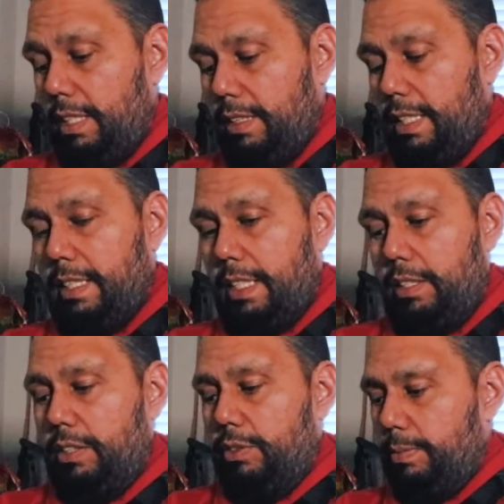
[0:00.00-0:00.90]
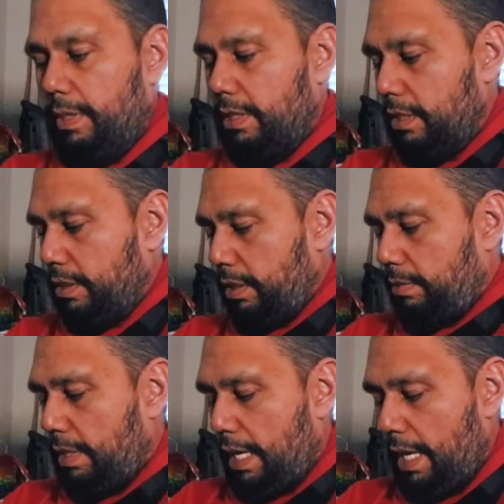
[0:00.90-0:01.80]
not down here too much. So
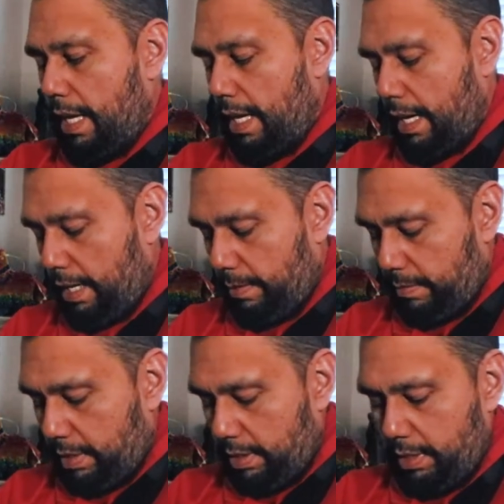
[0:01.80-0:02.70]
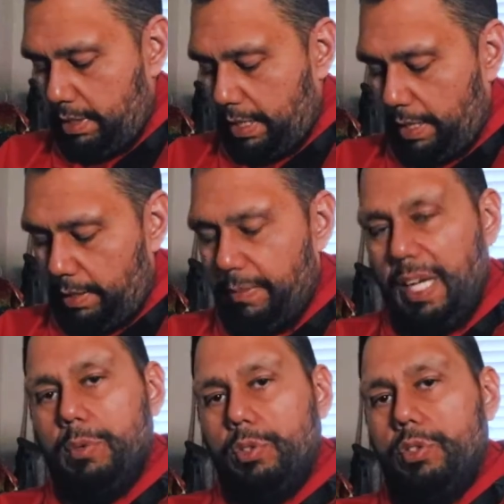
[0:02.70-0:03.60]
I'm
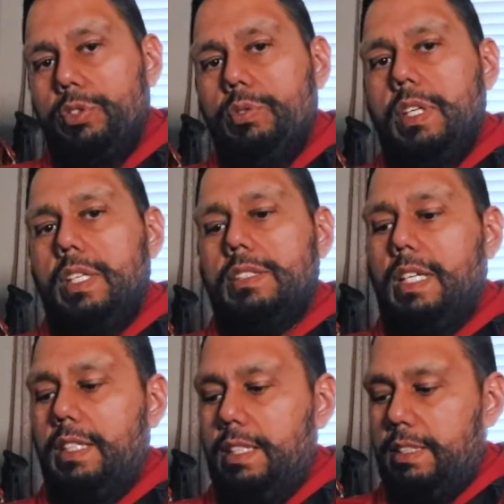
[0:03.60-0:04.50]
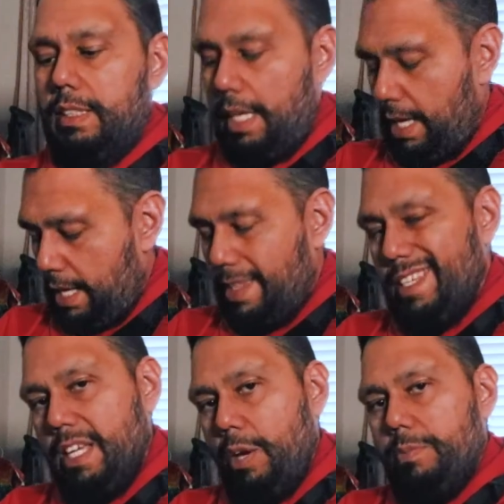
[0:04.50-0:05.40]
able to do things like this.
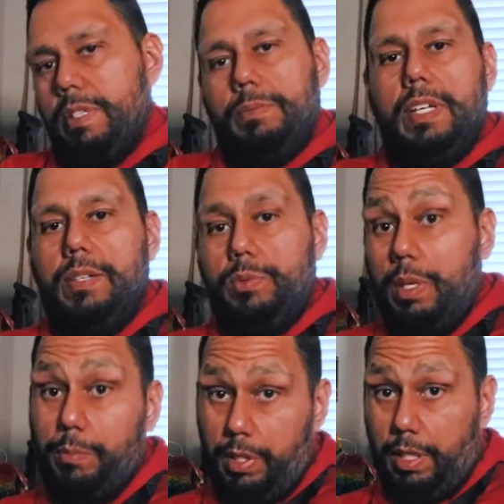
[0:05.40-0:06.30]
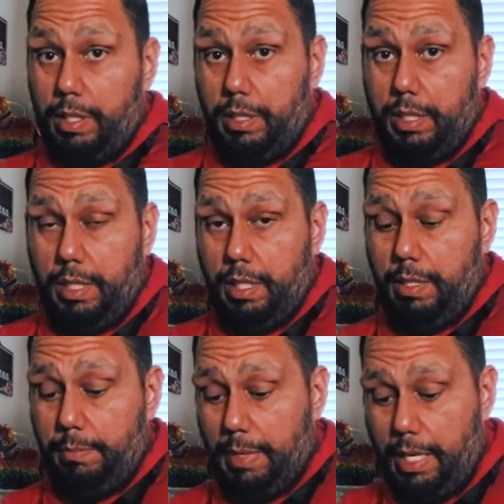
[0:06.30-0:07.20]
This helps sometimes when I'm putting on
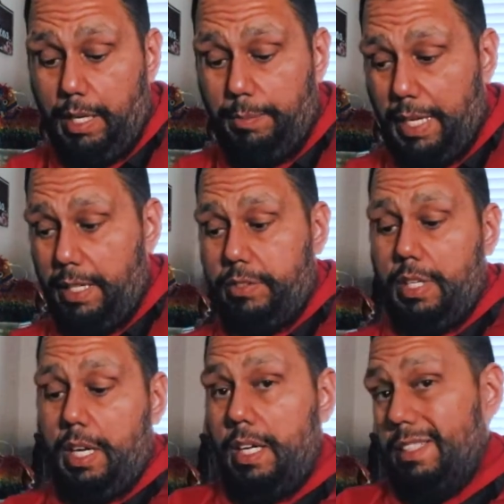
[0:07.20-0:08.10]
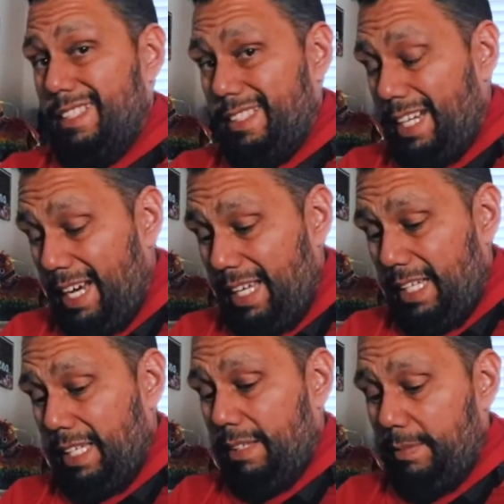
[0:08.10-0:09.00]
my pants to
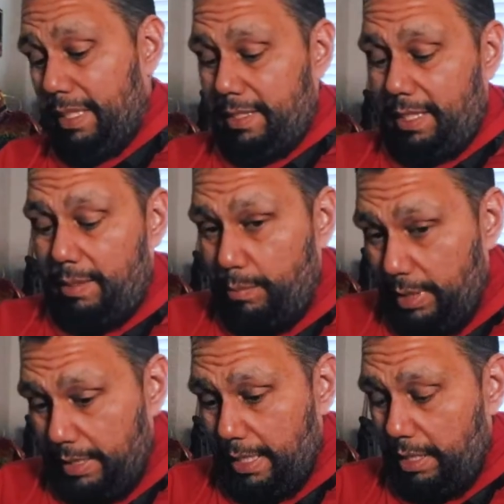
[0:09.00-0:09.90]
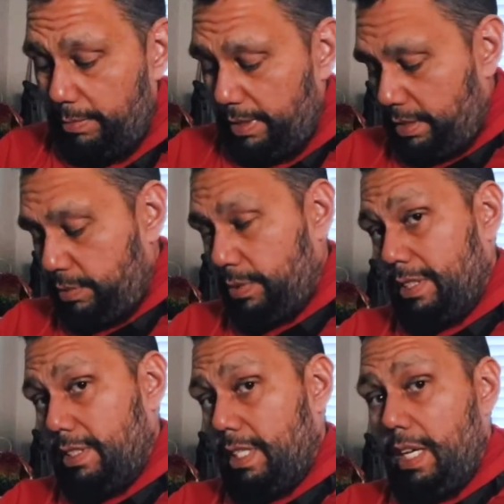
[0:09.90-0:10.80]
tie, because I can bring it down a bit, because when
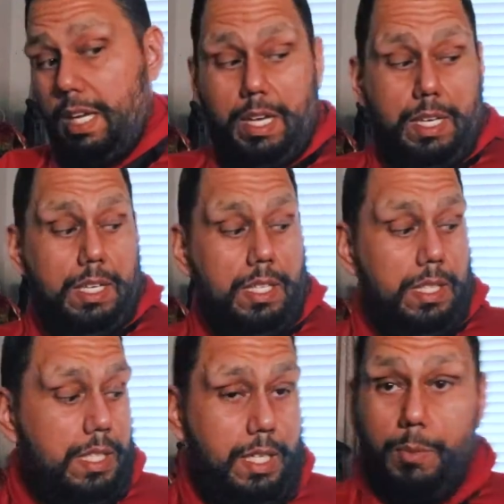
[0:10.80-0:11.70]
it's in the